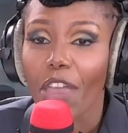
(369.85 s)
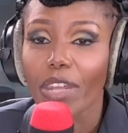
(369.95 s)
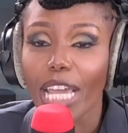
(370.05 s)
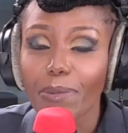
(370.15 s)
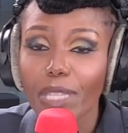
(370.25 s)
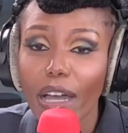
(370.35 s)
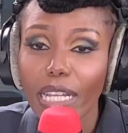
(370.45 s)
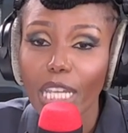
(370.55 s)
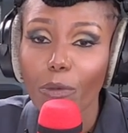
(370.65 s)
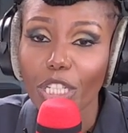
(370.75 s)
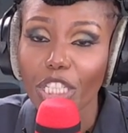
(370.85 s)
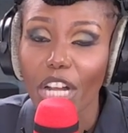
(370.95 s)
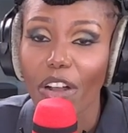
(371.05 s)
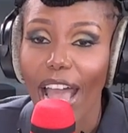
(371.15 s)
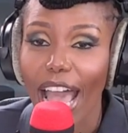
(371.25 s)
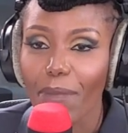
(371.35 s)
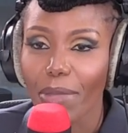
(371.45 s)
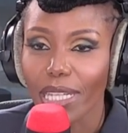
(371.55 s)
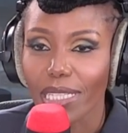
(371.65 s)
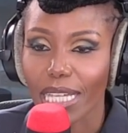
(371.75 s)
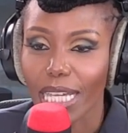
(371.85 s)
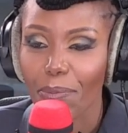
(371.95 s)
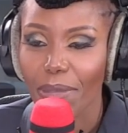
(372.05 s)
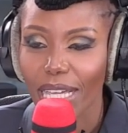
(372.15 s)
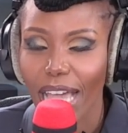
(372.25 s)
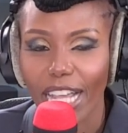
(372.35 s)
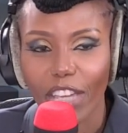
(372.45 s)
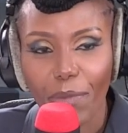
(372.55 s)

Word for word: The names are Nini Wacera and Melissa Kiplagat.